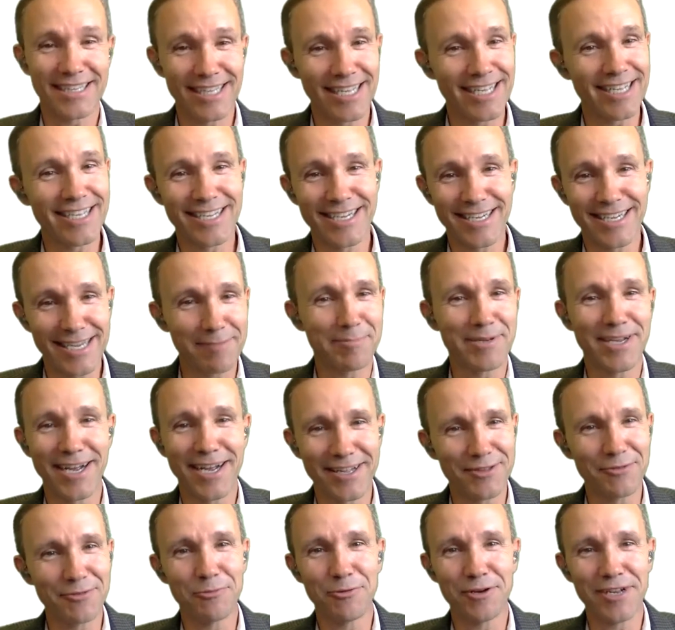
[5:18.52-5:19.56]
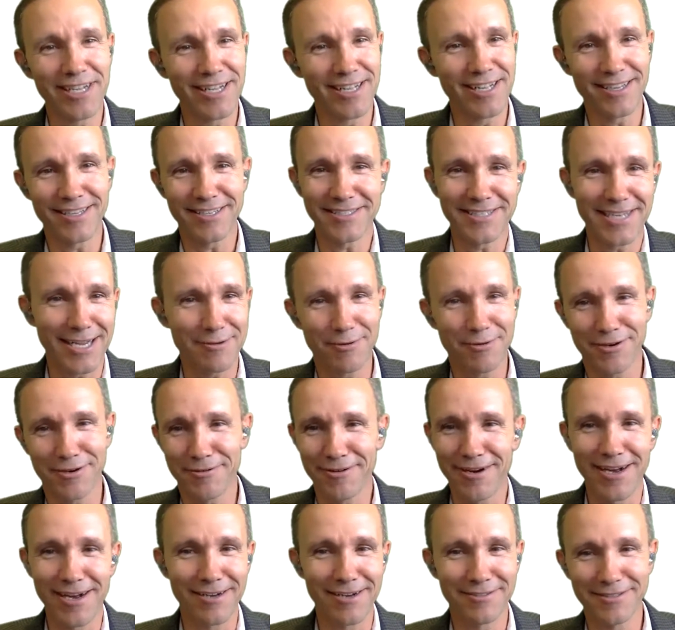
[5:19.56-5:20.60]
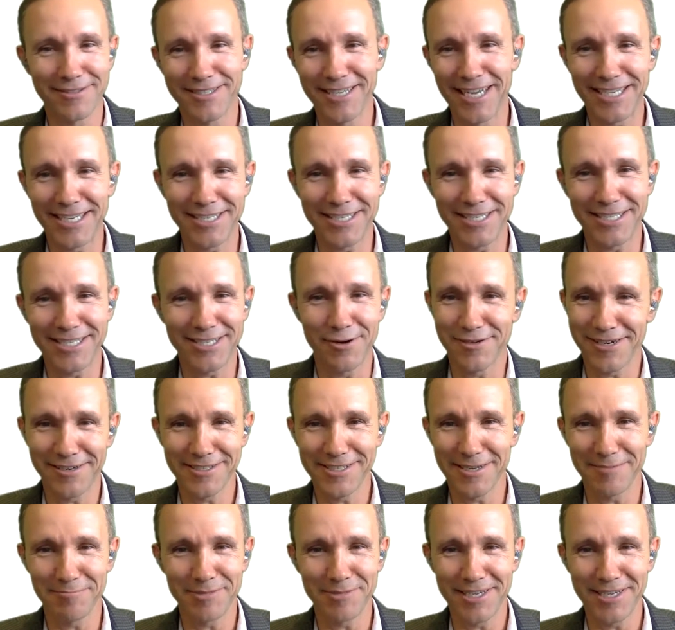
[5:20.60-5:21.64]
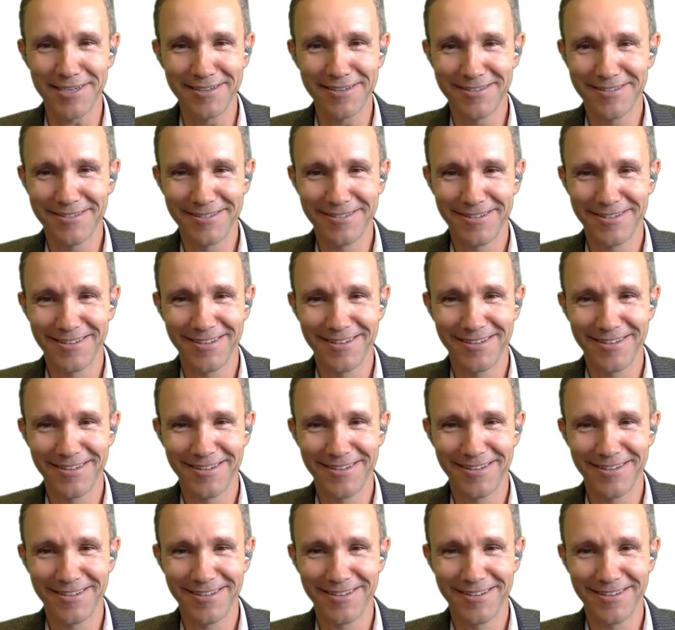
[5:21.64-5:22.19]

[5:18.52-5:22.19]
didn't let you get behind the wheel and take one around Daytona or something?